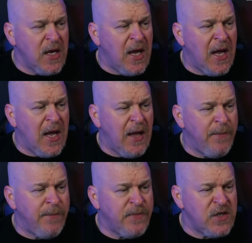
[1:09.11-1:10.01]

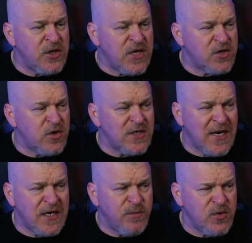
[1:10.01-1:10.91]
Um, these changes are
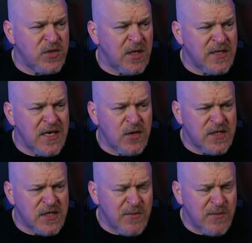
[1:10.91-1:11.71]
designed to boost LUNC's ecosystem,